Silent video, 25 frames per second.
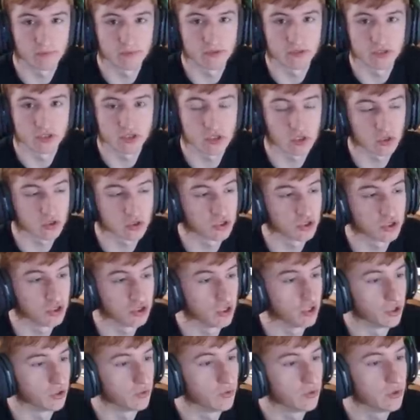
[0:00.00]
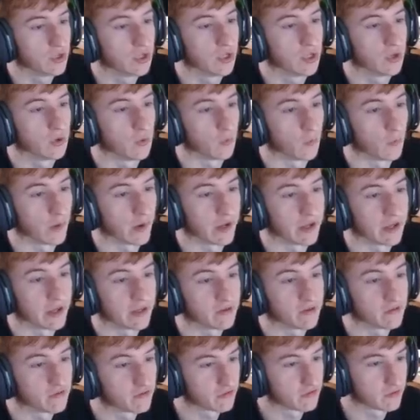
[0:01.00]
that's got to do
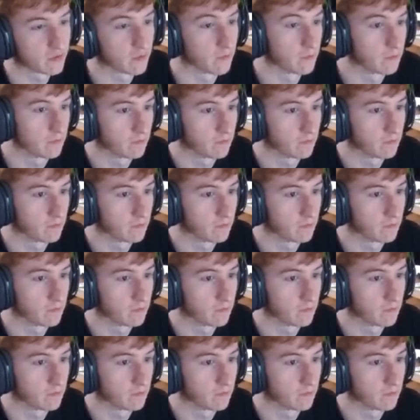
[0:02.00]
with,